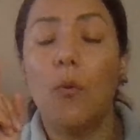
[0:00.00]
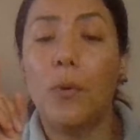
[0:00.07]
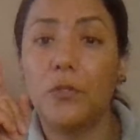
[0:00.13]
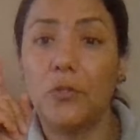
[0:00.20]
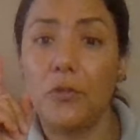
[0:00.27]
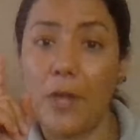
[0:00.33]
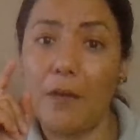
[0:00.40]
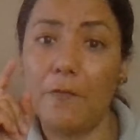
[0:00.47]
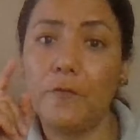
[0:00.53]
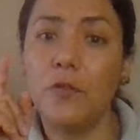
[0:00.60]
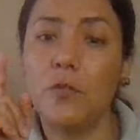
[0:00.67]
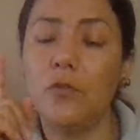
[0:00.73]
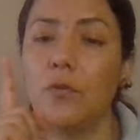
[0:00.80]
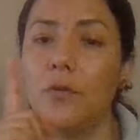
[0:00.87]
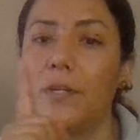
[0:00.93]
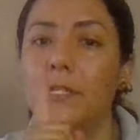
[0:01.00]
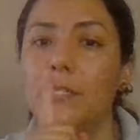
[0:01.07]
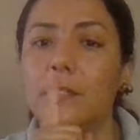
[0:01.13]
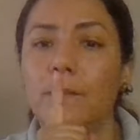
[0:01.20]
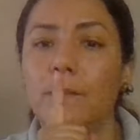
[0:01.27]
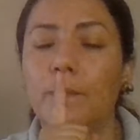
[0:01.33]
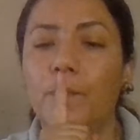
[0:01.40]
What you have to do
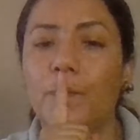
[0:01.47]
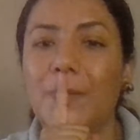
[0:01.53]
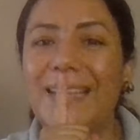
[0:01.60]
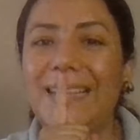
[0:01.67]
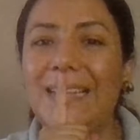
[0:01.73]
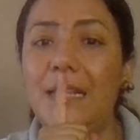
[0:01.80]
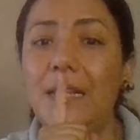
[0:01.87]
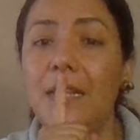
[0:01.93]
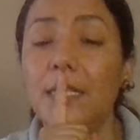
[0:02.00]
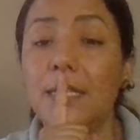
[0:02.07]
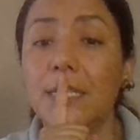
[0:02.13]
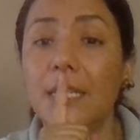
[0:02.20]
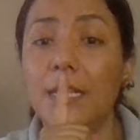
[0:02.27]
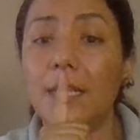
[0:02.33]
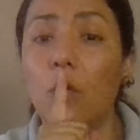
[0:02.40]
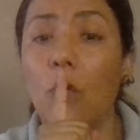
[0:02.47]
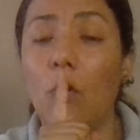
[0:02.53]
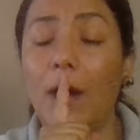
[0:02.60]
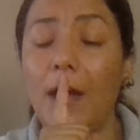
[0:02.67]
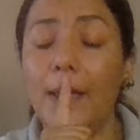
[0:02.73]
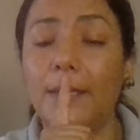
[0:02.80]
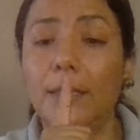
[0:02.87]
is listen
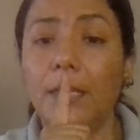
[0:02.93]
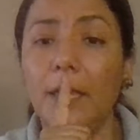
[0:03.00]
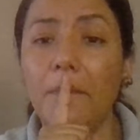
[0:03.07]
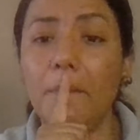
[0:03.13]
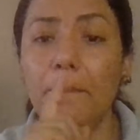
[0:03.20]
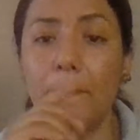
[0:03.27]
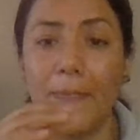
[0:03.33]
quietly